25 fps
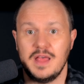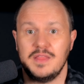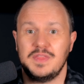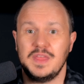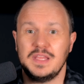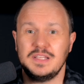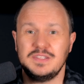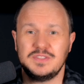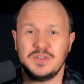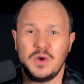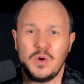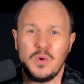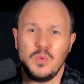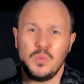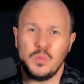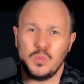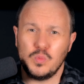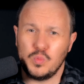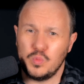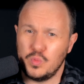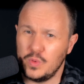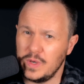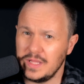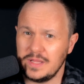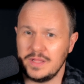they don't
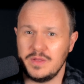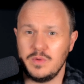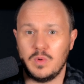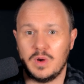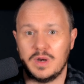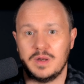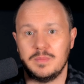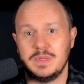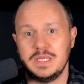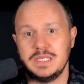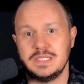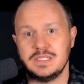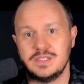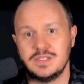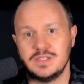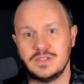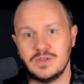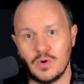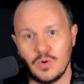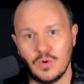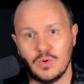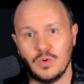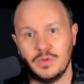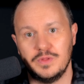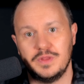really want to be
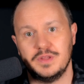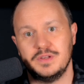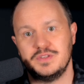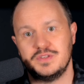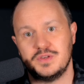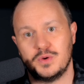sold